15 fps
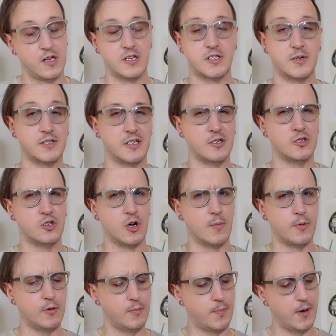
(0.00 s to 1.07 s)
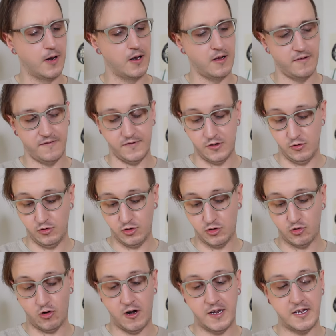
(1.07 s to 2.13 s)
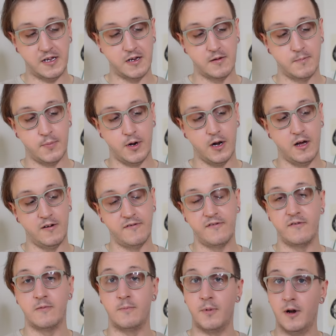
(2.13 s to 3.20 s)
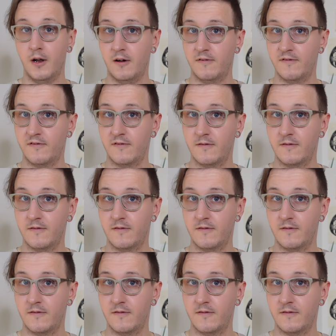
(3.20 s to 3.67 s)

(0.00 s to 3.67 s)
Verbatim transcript: So it's a double pull off. You strike, pull off, pull off.